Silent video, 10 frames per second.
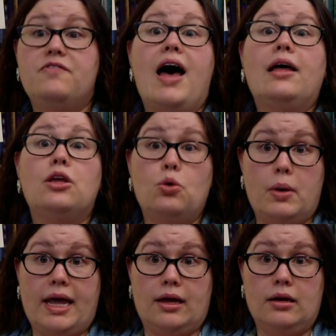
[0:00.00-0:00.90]

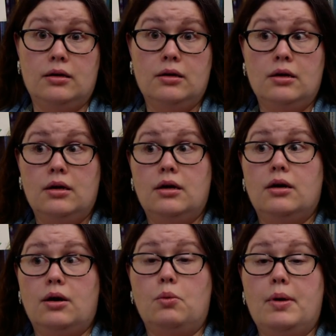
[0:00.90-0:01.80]
valuing
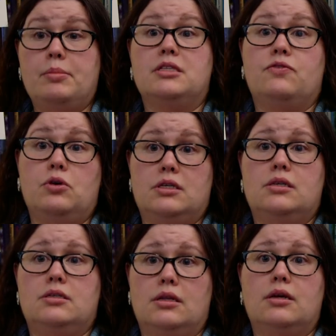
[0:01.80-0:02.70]
women's
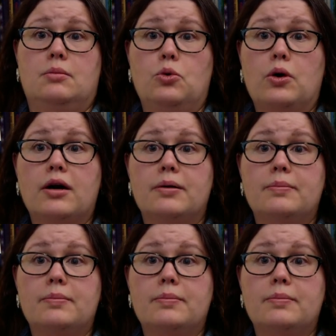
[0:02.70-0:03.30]
voices a little more.